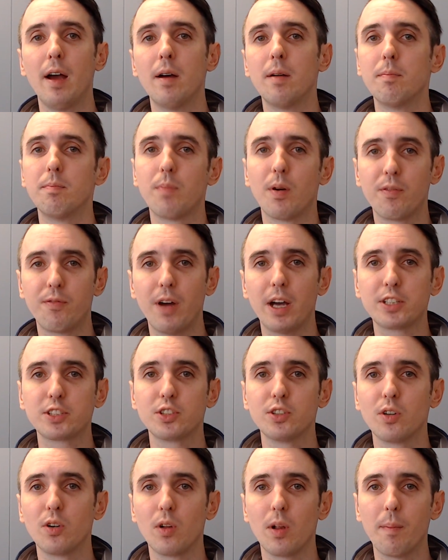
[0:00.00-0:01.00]

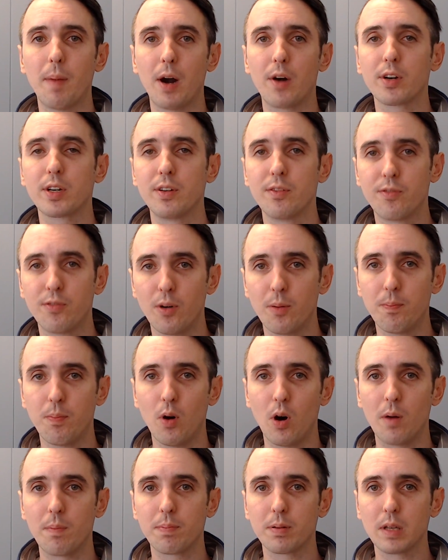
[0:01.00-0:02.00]
professional American
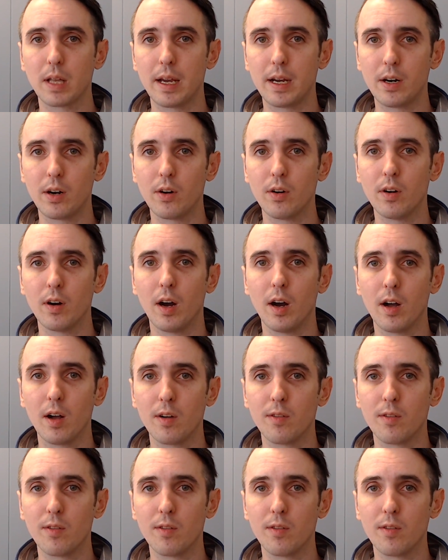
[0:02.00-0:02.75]
football player of